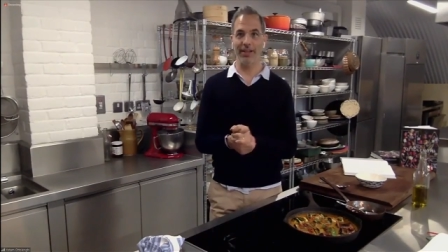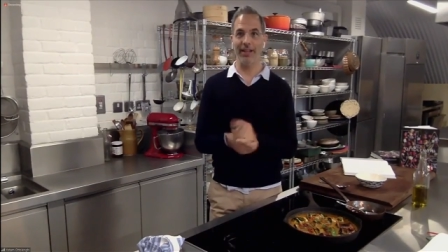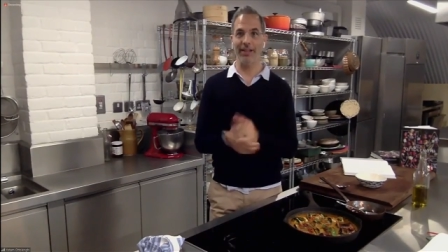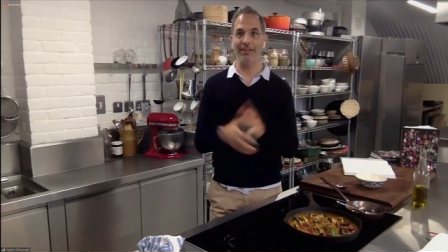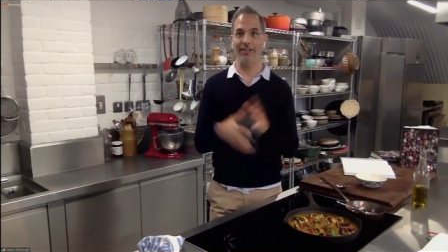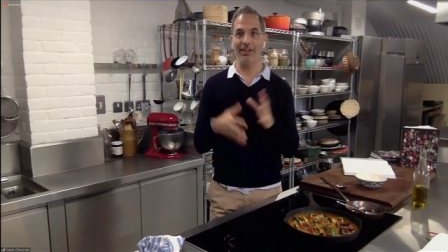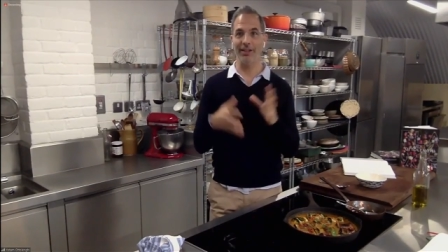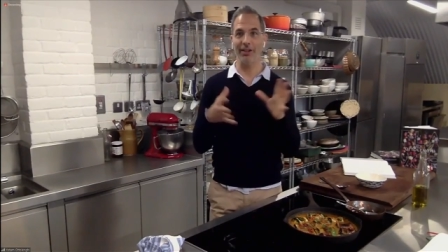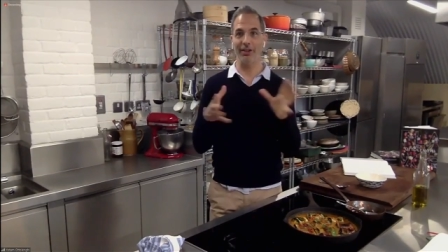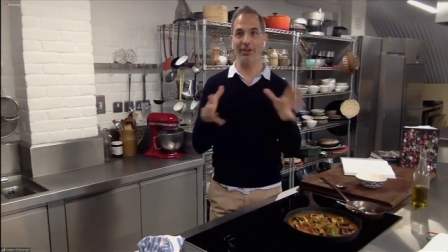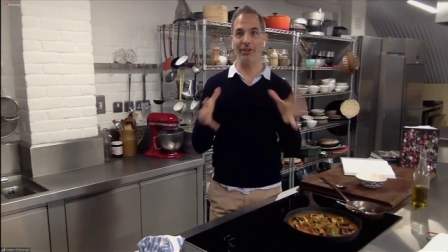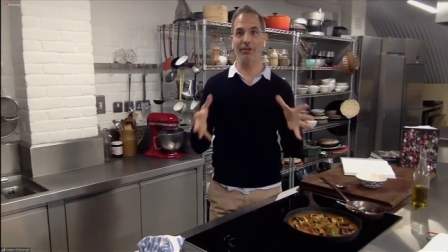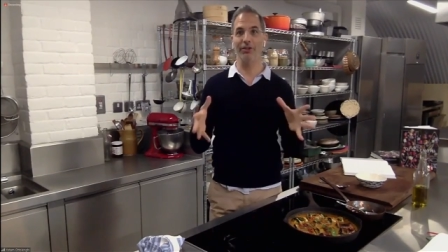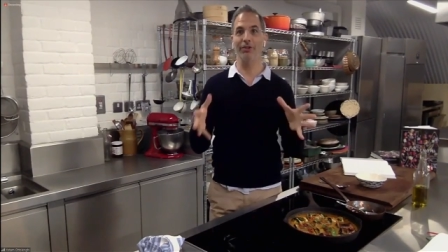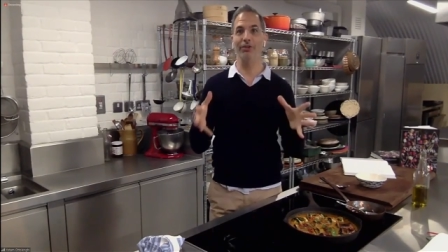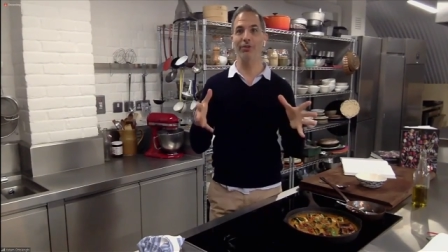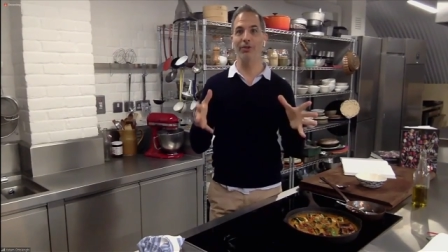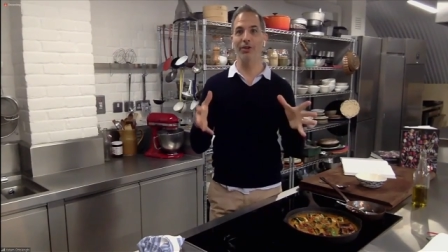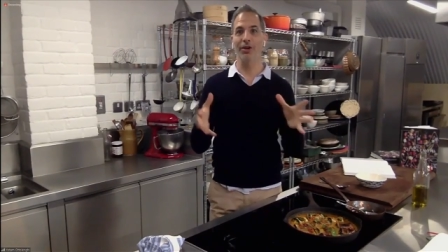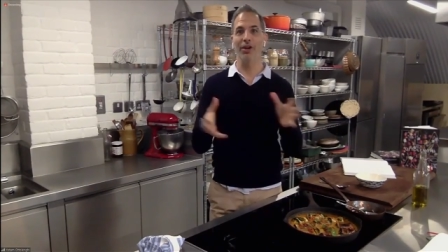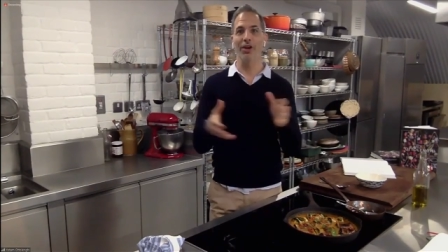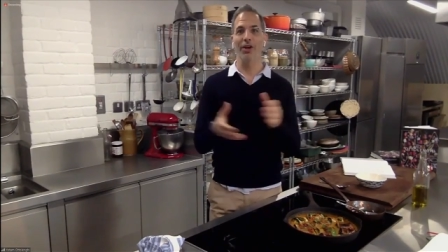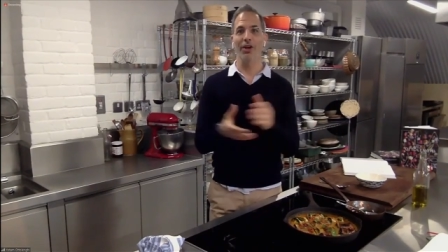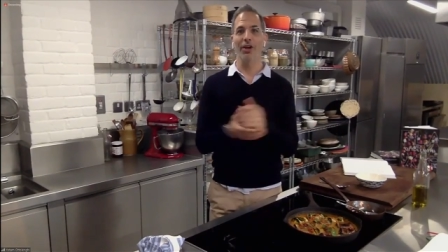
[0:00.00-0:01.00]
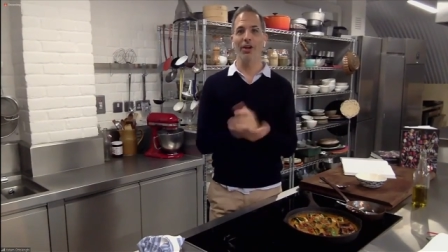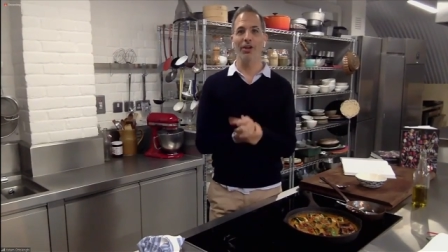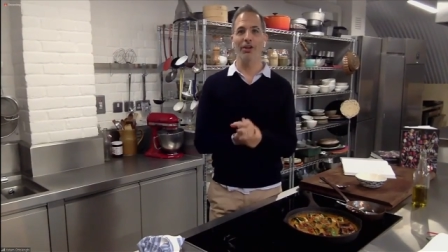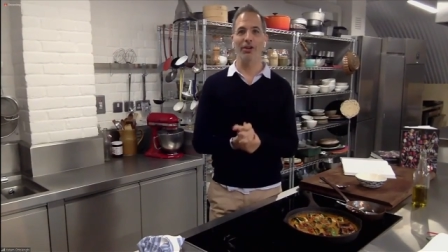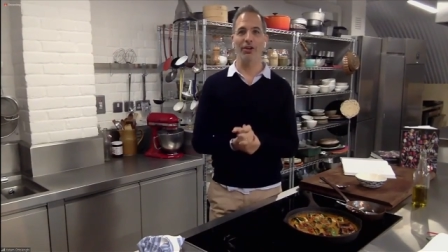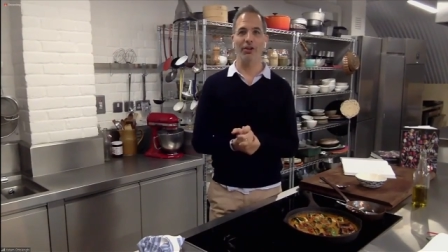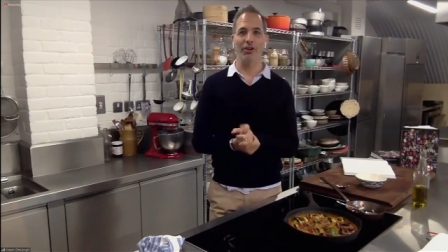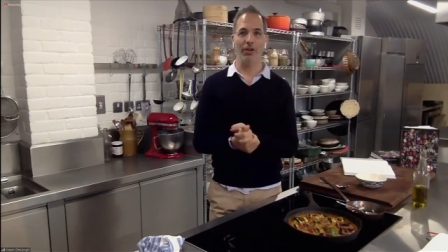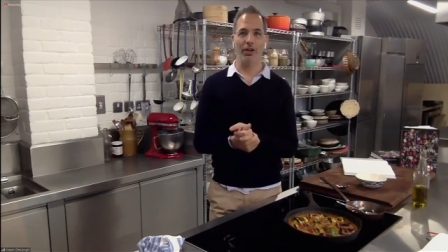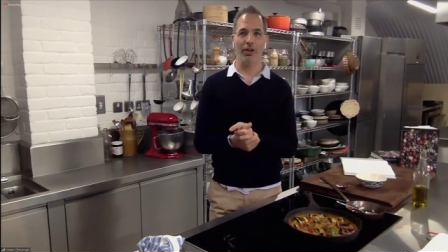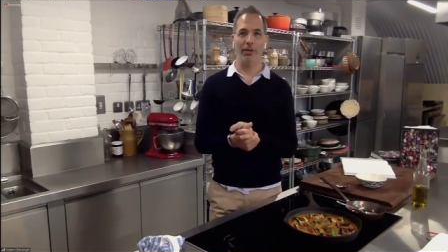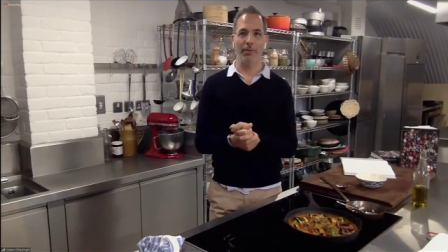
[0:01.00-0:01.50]
And I tell you,
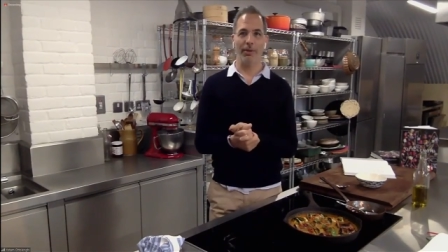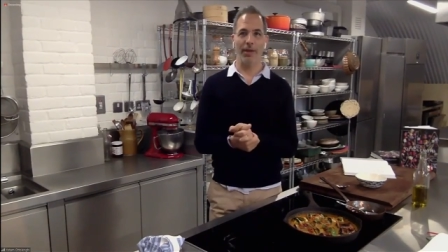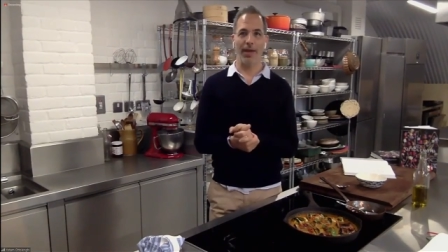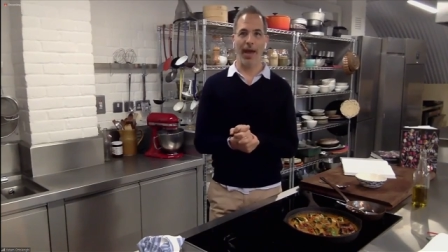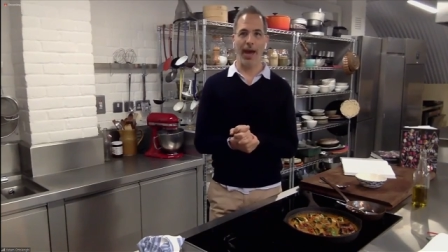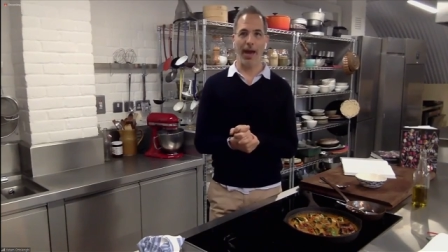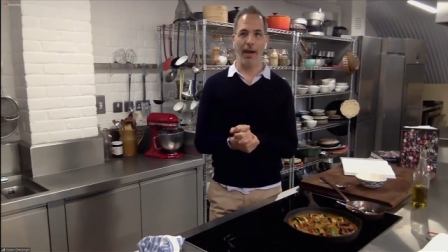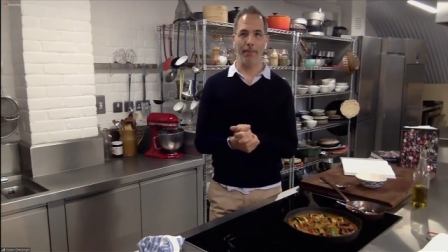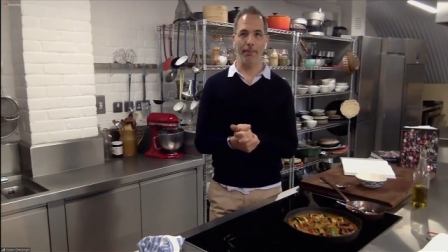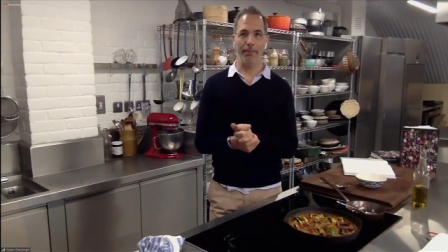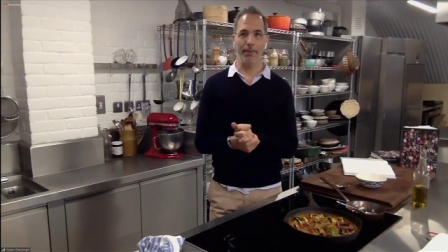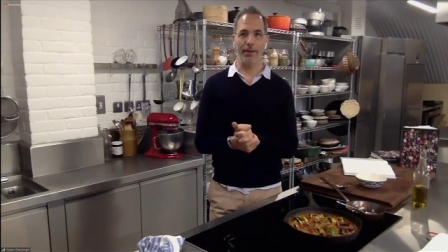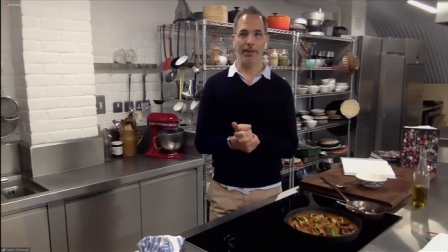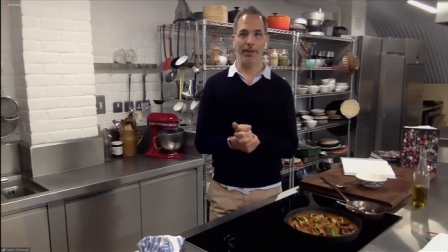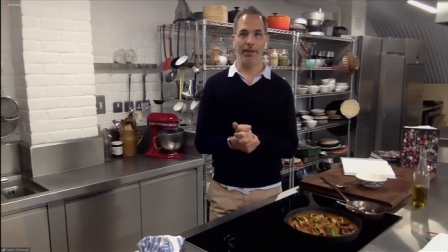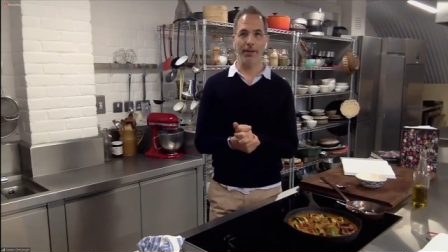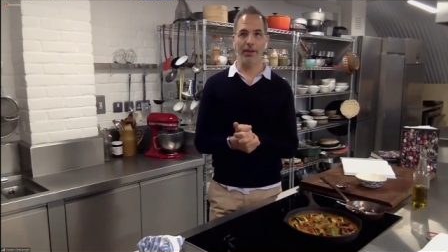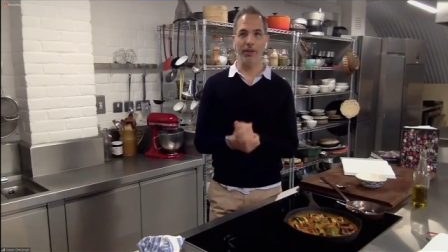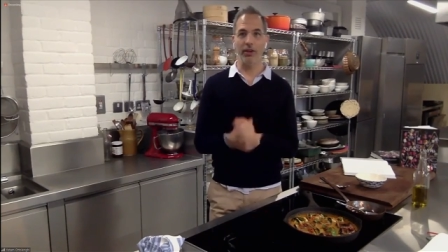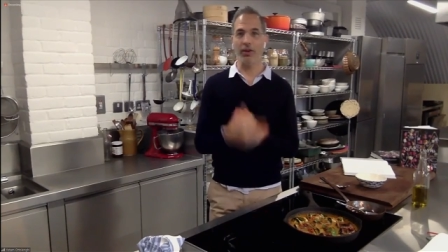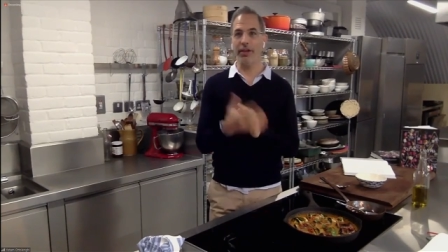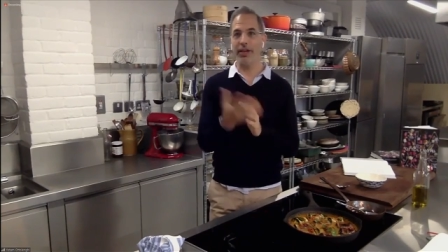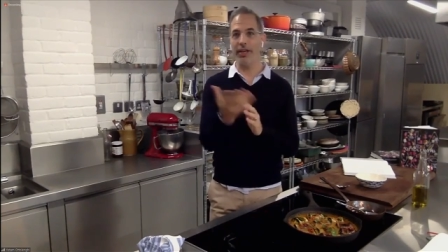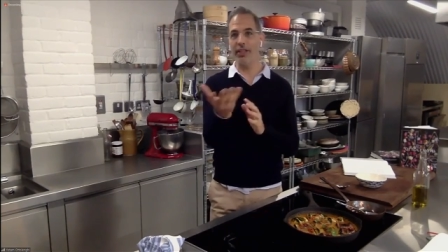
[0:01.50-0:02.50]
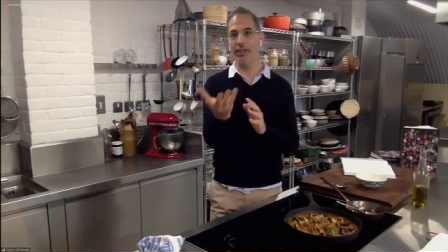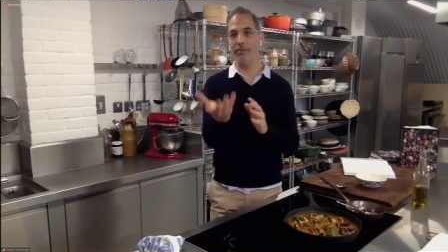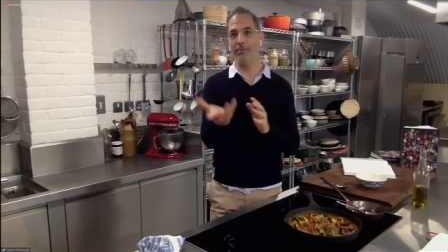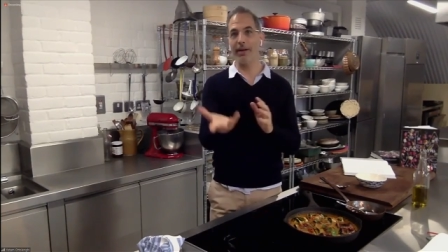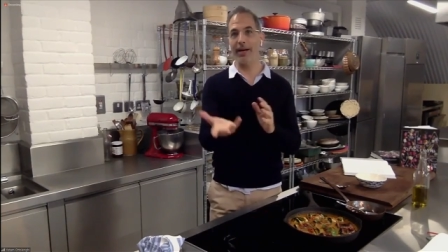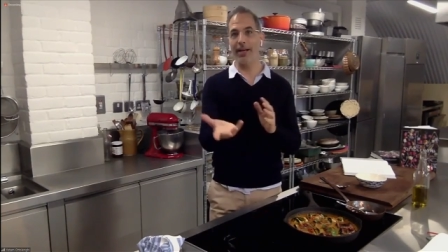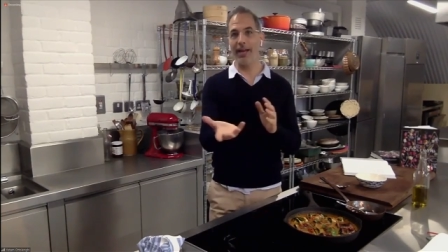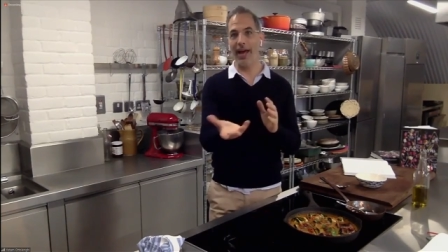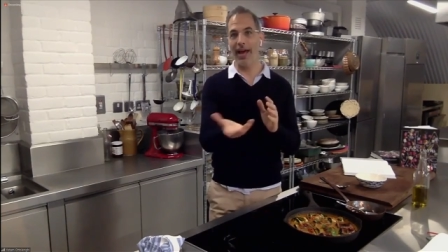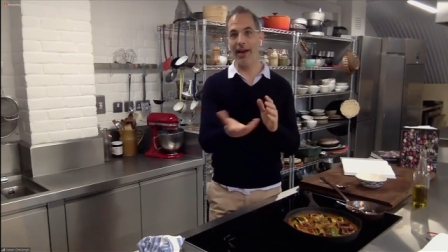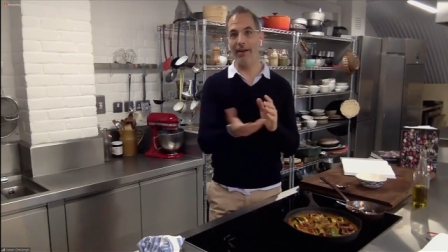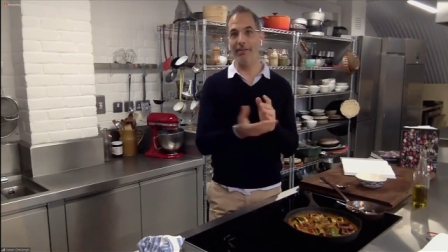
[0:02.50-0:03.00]
you're going to be happy. Your kids
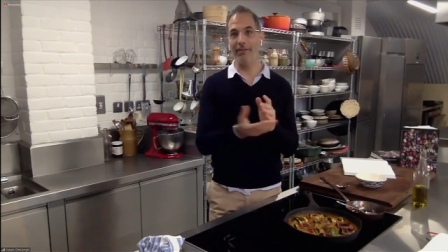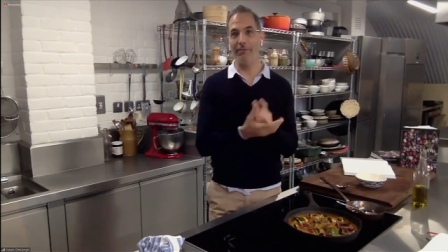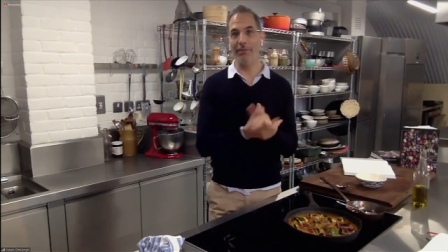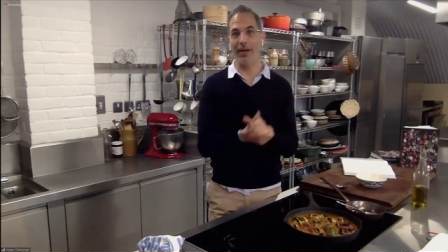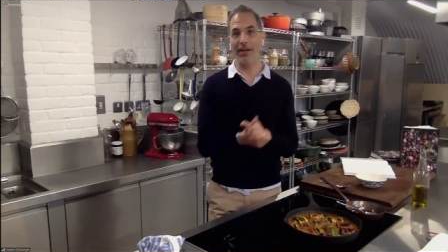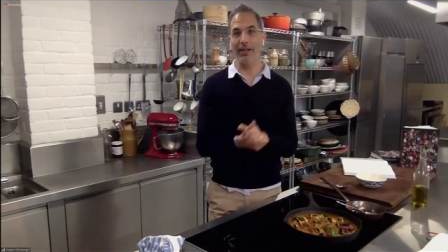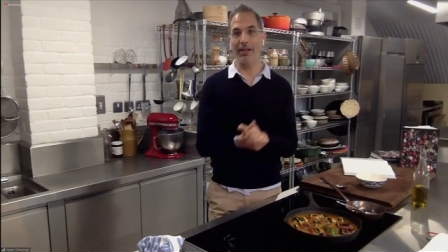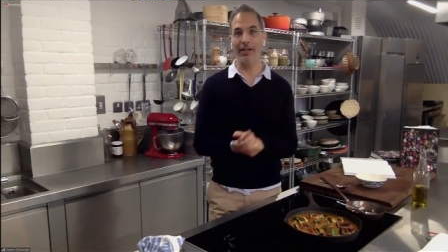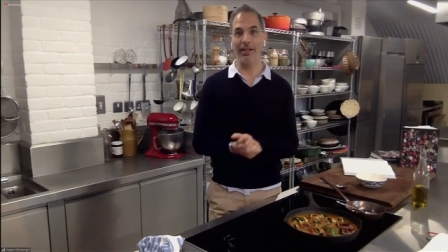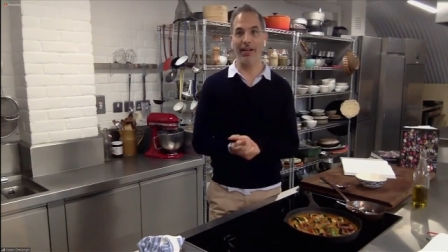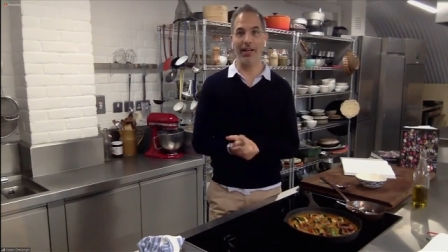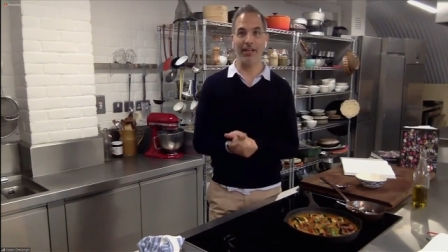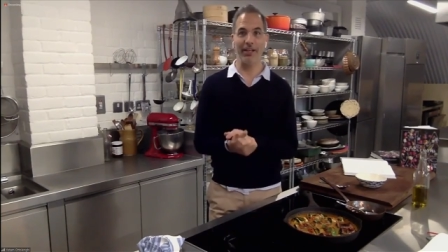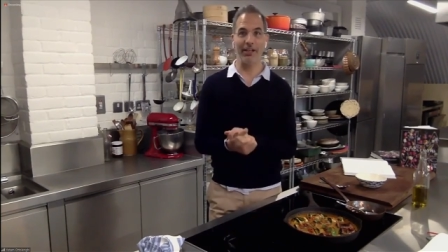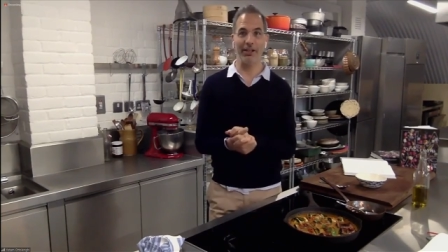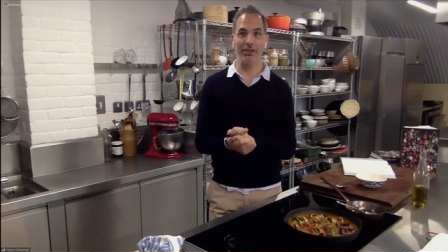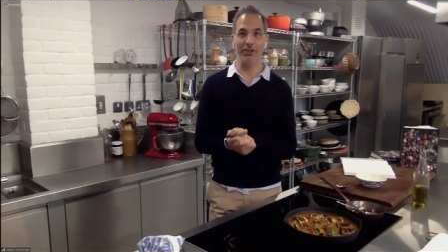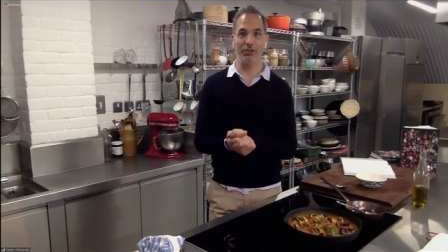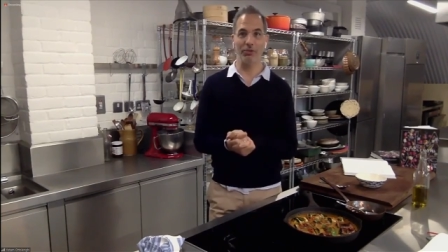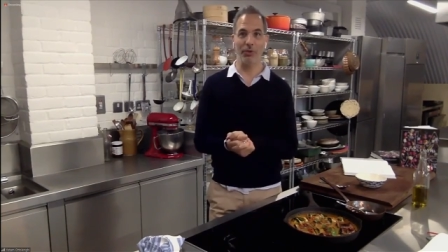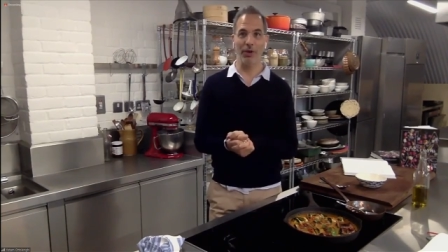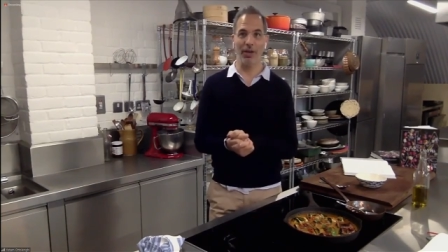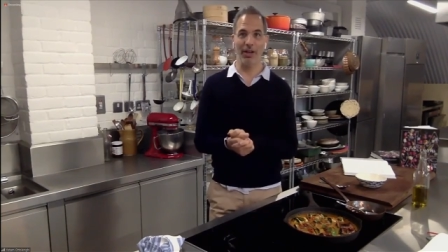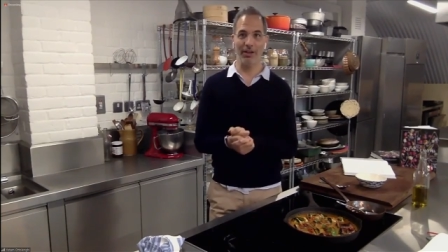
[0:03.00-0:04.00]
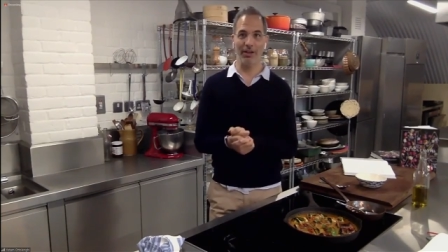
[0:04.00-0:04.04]
might have might like it as